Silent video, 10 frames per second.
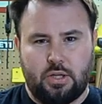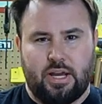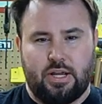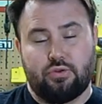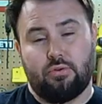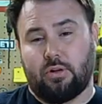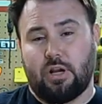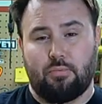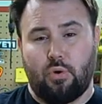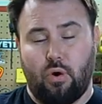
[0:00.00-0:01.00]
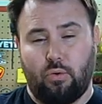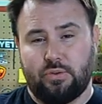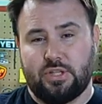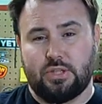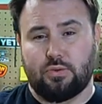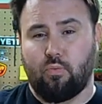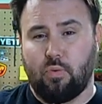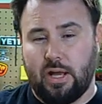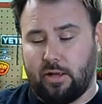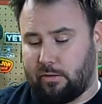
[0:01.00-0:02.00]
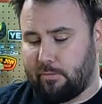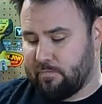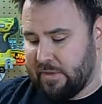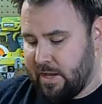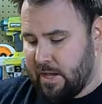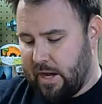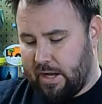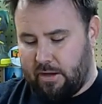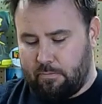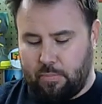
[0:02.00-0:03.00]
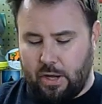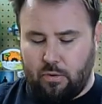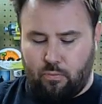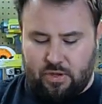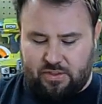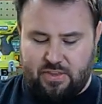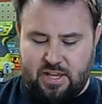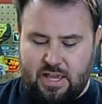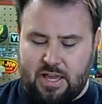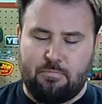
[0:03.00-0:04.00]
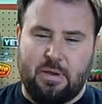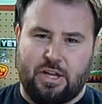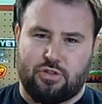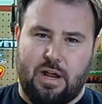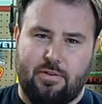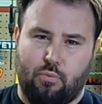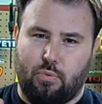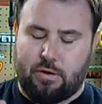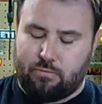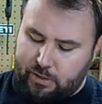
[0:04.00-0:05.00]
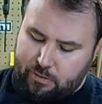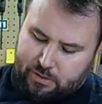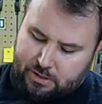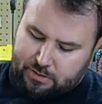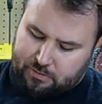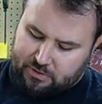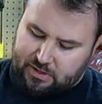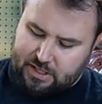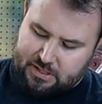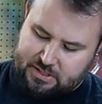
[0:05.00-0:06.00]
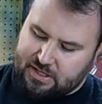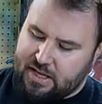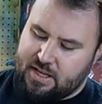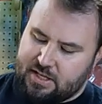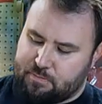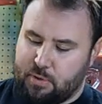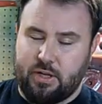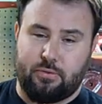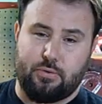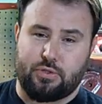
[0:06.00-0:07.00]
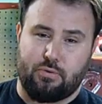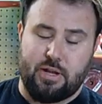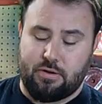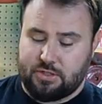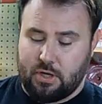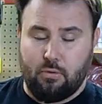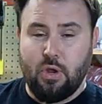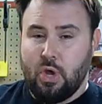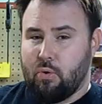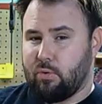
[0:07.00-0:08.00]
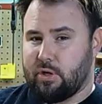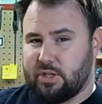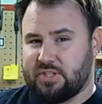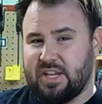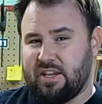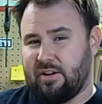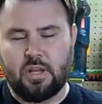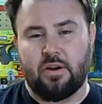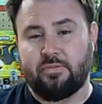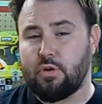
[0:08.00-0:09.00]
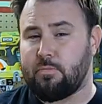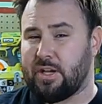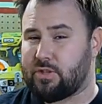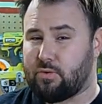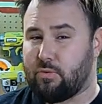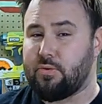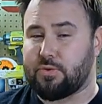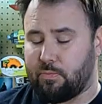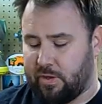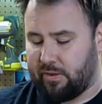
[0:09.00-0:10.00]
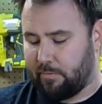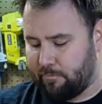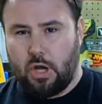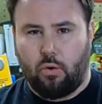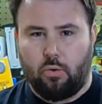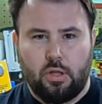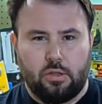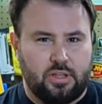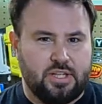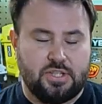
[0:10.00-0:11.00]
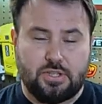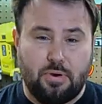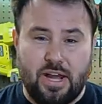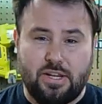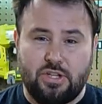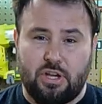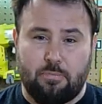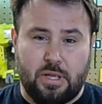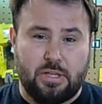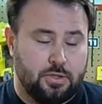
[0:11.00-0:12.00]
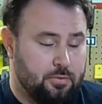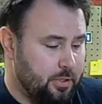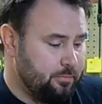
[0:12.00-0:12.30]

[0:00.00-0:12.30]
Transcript: to drill a couple holes as well. But with the impact driver, what I really want to do with this is put it through its ringer, so we're going to sink a few big screws with it. So let's just go ahead and jump into